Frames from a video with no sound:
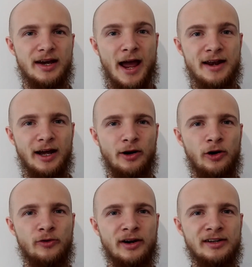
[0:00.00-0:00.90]
and I
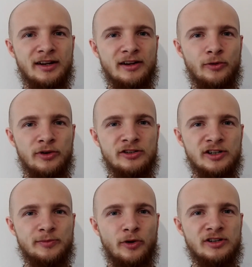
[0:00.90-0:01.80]
already did a
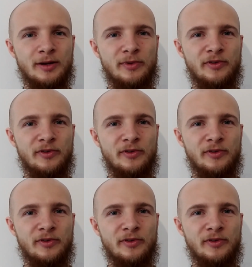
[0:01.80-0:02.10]
research project